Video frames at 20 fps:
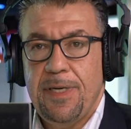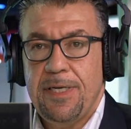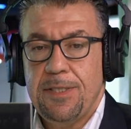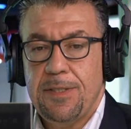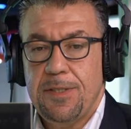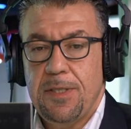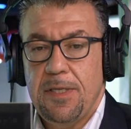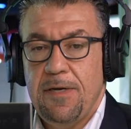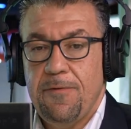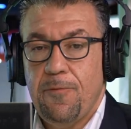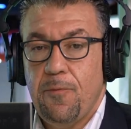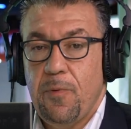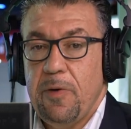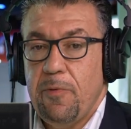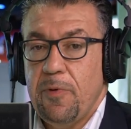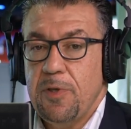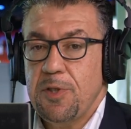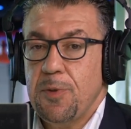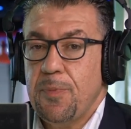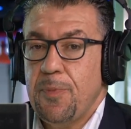But if we
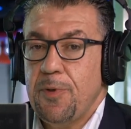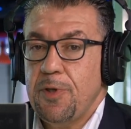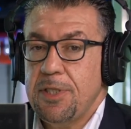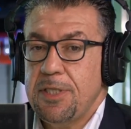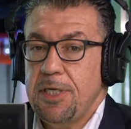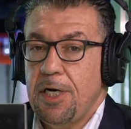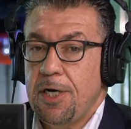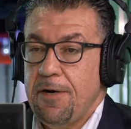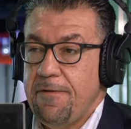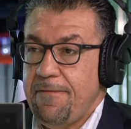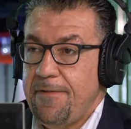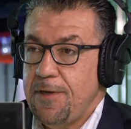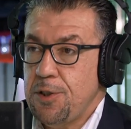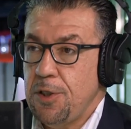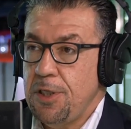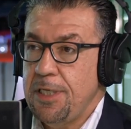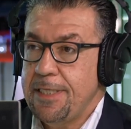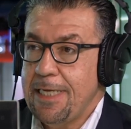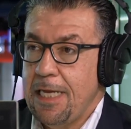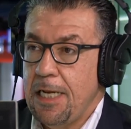were to put
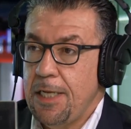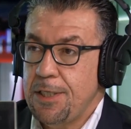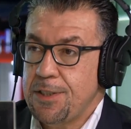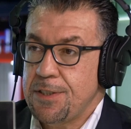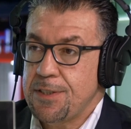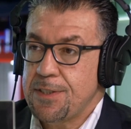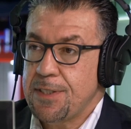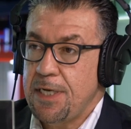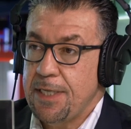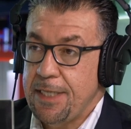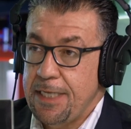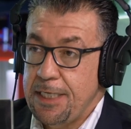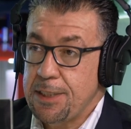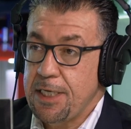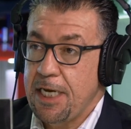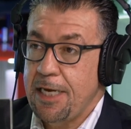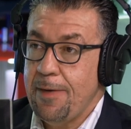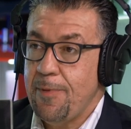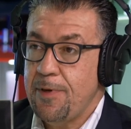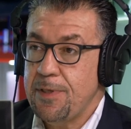artificial intelligence on these
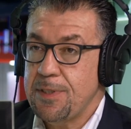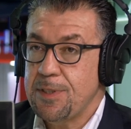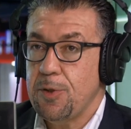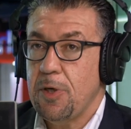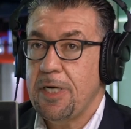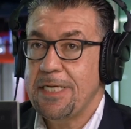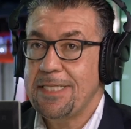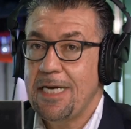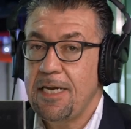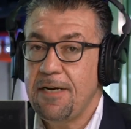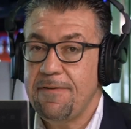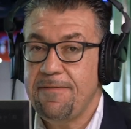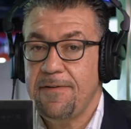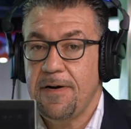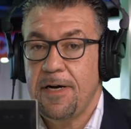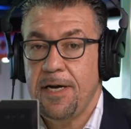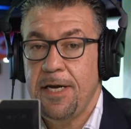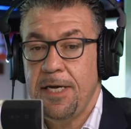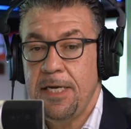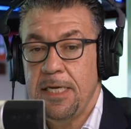cameras to
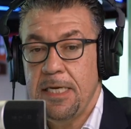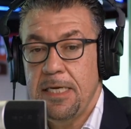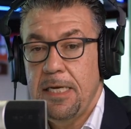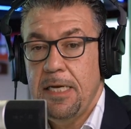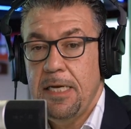identify